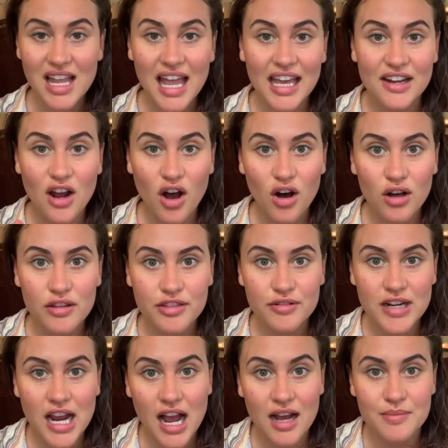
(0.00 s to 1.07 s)
And all
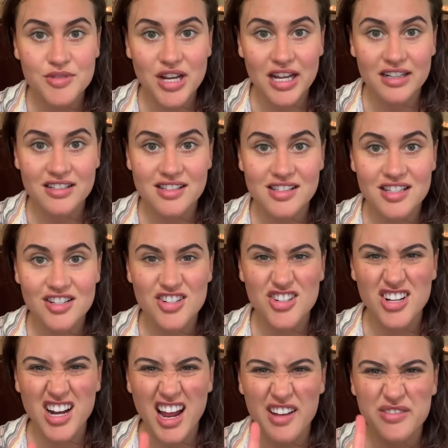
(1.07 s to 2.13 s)
3 objects
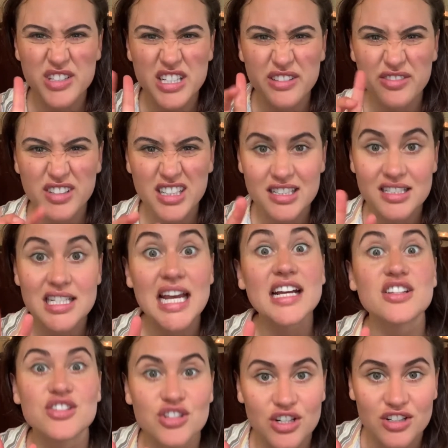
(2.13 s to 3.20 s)
should have different
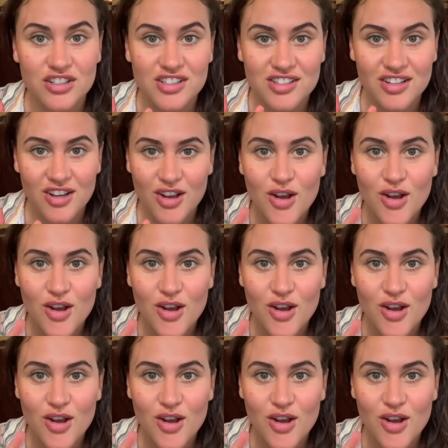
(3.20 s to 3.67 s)
textures